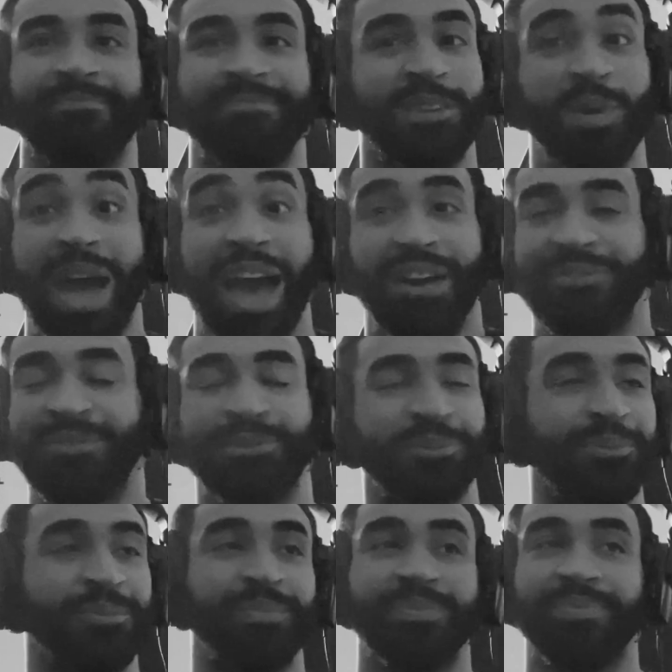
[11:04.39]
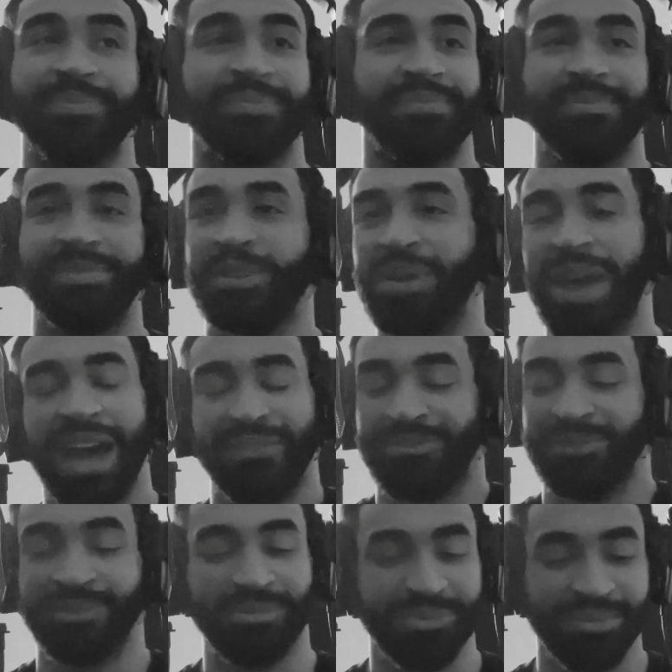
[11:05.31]
You have to. You
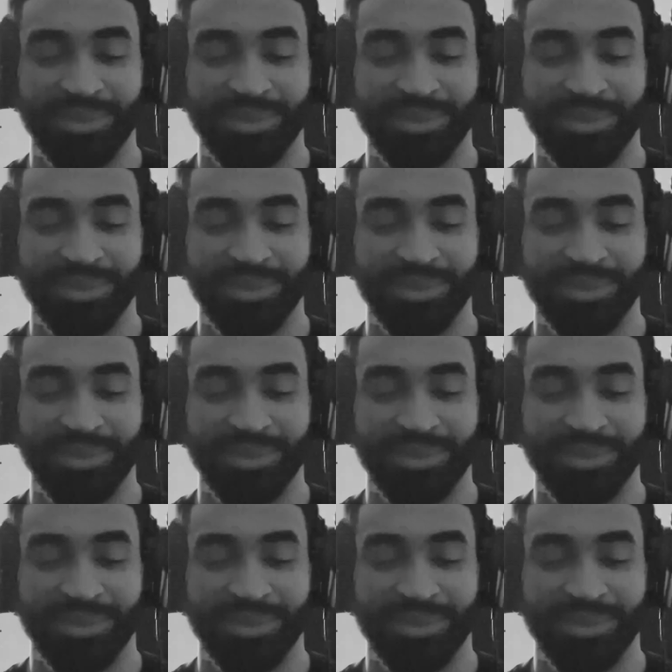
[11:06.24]
have to.